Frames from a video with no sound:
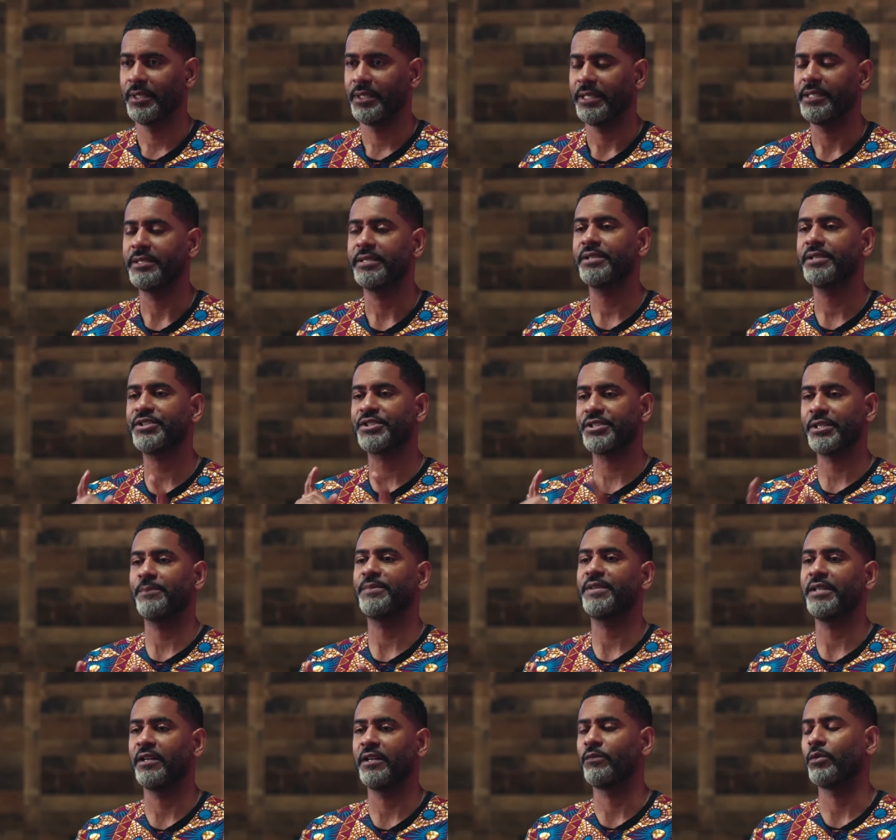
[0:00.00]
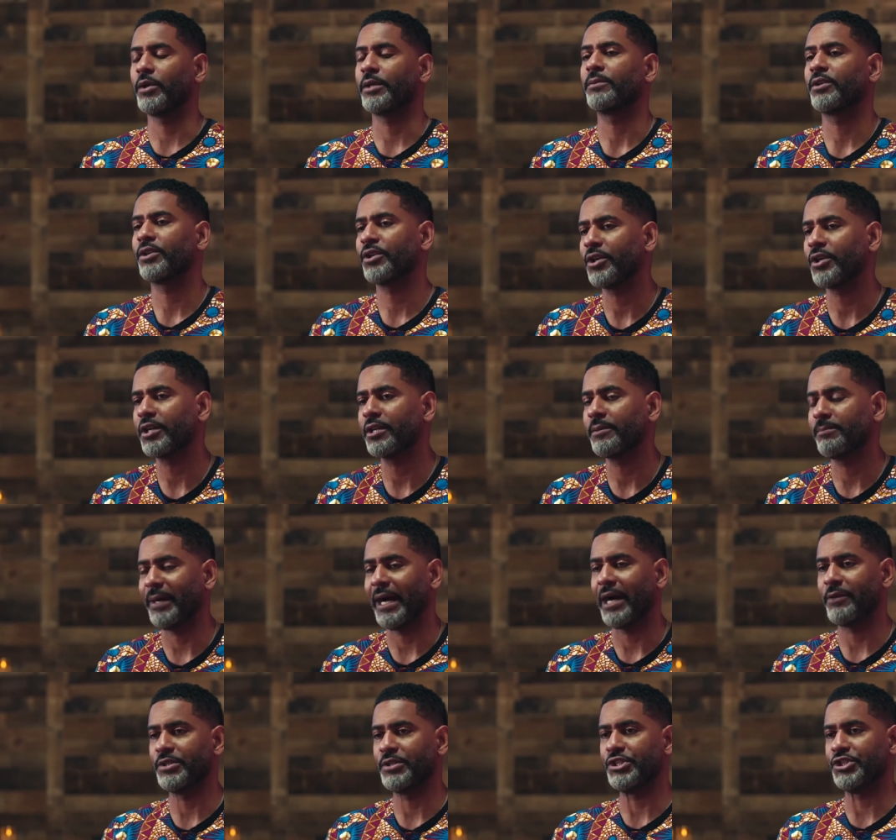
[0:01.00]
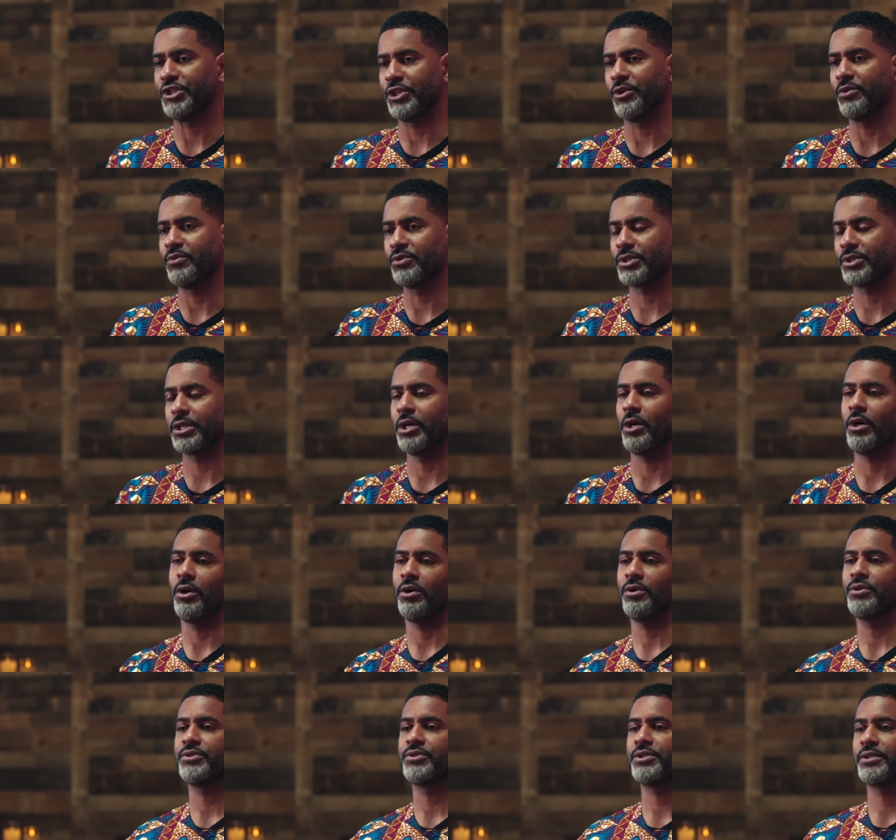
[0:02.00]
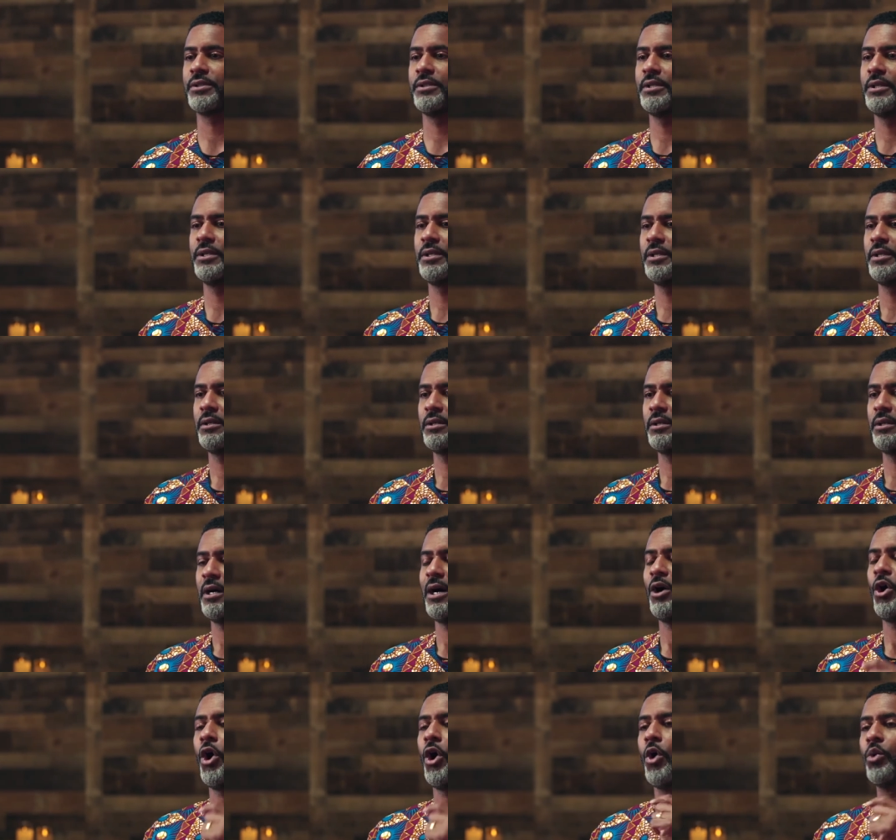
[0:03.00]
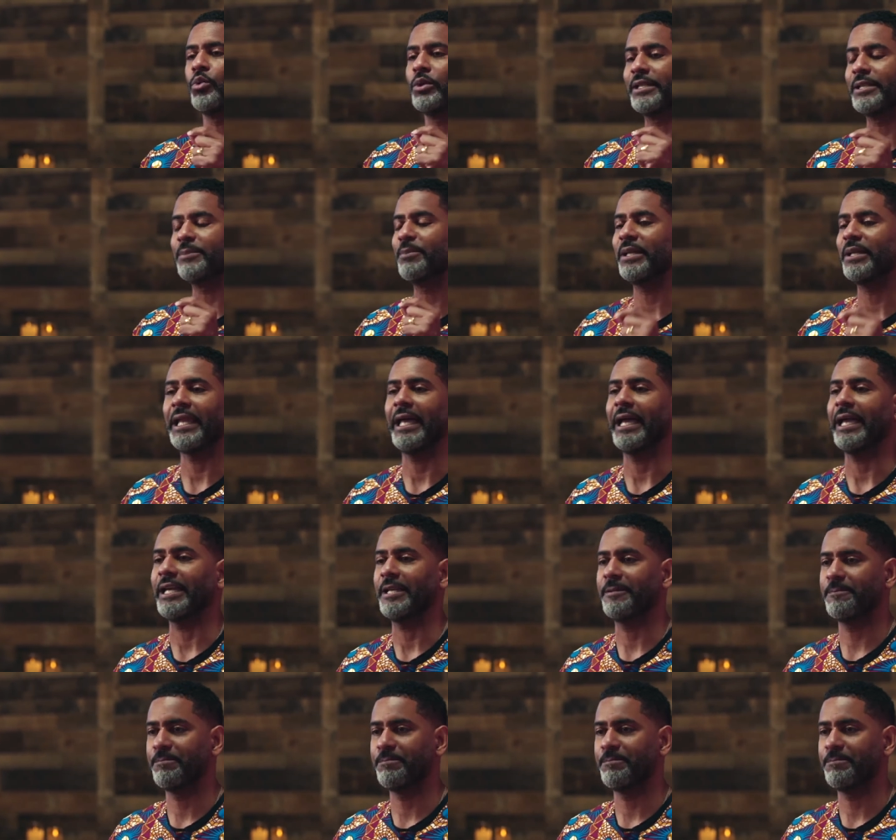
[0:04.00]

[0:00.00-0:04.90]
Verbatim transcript: He did something of what Kirk Byron Jones calls holy play.